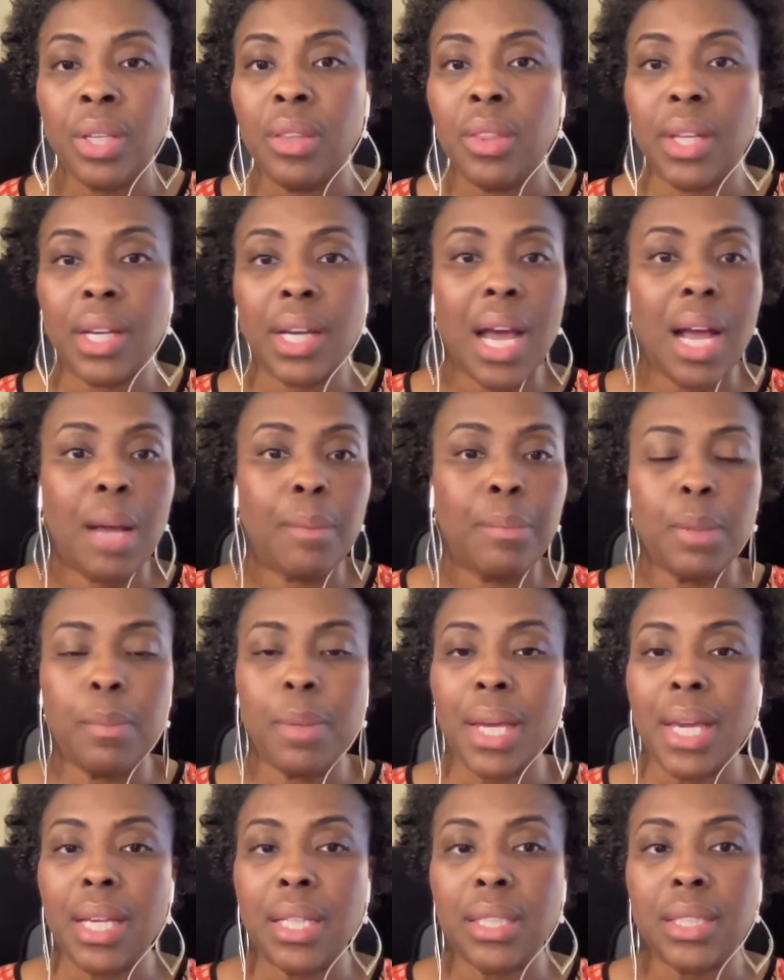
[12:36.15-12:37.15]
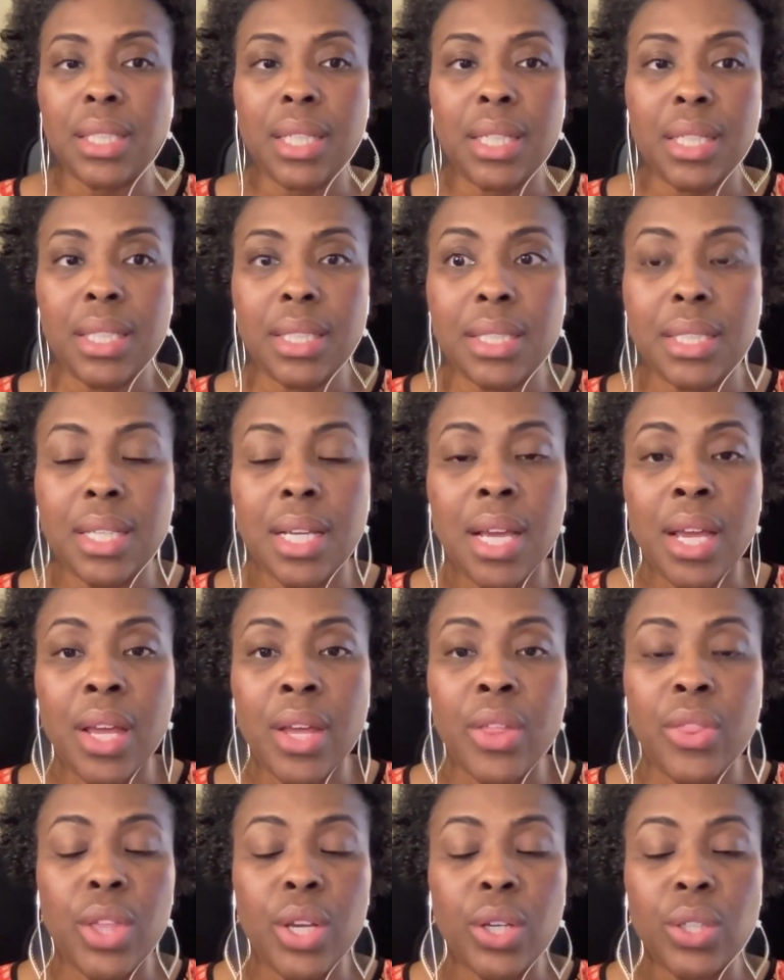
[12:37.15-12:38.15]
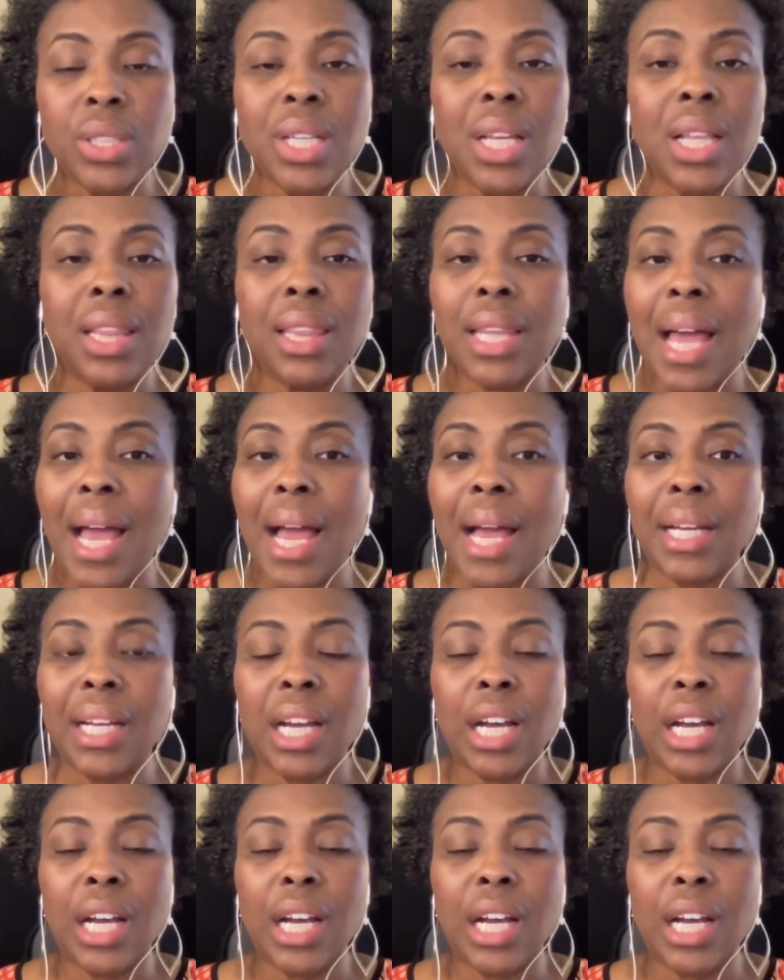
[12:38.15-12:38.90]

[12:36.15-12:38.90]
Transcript: the copy paste is there's a lack